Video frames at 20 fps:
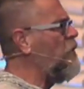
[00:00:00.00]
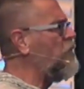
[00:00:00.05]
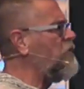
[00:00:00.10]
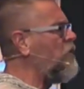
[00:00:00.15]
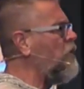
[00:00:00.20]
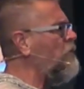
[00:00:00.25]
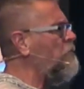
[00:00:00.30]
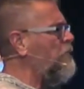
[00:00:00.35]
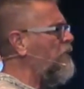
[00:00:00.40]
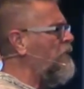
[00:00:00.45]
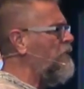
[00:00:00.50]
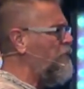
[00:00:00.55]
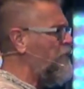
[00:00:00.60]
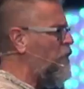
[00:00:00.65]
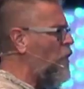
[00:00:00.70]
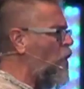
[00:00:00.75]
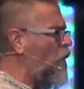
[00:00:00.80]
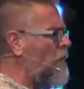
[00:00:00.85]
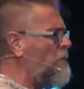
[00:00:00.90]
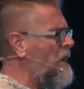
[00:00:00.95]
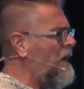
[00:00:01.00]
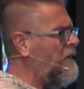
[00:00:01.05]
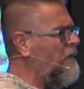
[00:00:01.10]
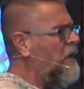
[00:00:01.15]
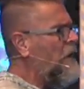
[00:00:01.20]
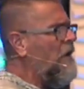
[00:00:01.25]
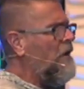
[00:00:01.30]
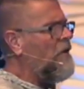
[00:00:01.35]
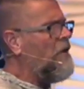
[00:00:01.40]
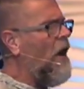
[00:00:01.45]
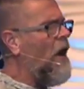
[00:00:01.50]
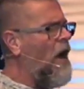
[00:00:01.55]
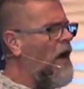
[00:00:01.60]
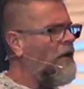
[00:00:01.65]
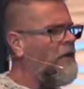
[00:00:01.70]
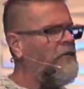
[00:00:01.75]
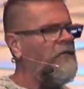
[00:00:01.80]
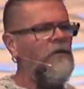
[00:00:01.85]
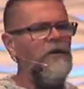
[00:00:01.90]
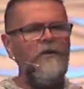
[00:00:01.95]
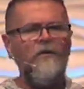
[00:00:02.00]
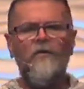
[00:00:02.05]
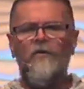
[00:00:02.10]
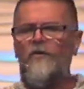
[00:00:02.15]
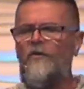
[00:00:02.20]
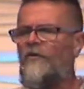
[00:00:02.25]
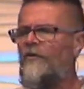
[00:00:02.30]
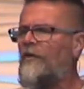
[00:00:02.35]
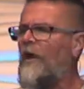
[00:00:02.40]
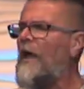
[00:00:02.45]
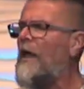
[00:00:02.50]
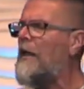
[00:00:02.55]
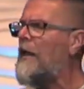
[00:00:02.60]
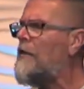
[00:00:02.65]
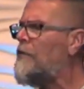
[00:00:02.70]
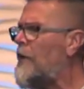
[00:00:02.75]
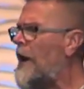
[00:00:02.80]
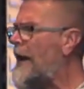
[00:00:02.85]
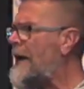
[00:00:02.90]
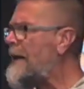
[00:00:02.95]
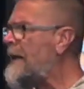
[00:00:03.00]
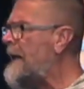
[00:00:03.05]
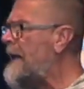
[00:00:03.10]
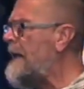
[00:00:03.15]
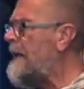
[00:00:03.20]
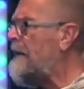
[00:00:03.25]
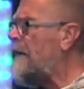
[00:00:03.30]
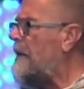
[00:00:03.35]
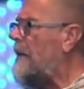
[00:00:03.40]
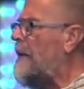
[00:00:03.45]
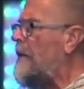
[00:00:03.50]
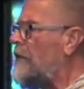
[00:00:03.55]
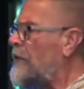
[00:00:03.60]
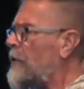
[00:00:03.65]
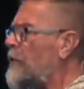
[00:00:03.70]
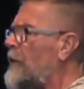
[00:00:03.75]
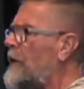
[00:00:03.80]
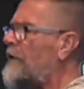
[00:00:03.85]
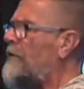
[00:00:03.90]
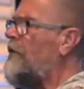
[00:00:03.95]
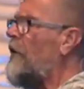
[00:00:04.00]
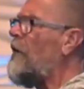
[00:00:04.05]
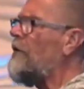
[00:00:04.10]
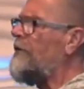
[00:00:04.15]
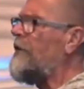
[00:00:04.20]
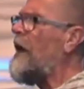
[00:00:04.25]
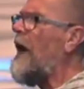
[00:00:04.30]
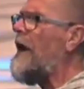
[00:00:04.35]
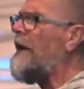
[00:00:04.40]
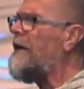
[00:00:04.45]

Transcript: to perform it. God is accelerating the results. God